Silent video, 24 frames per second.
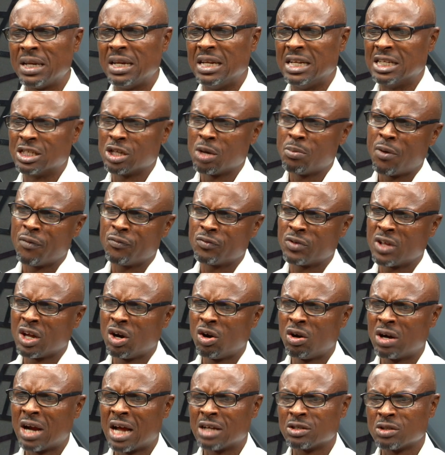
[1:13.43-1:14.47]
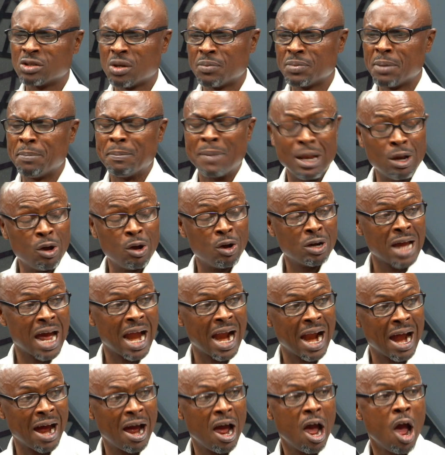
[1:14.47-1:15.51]
the sum of 300-something million
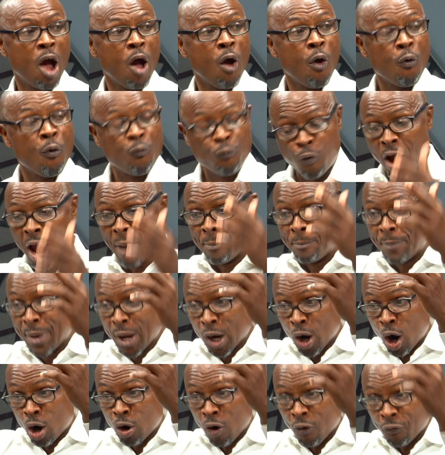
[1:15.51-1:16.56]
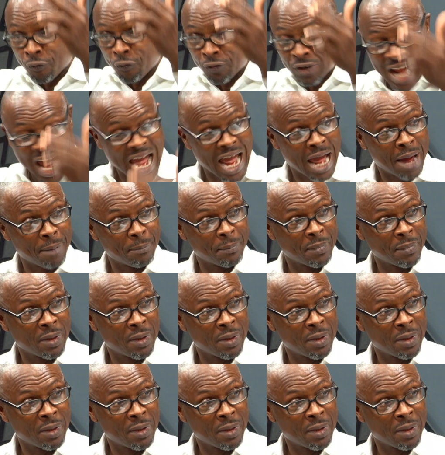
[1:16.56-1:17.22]
naira for a period of time,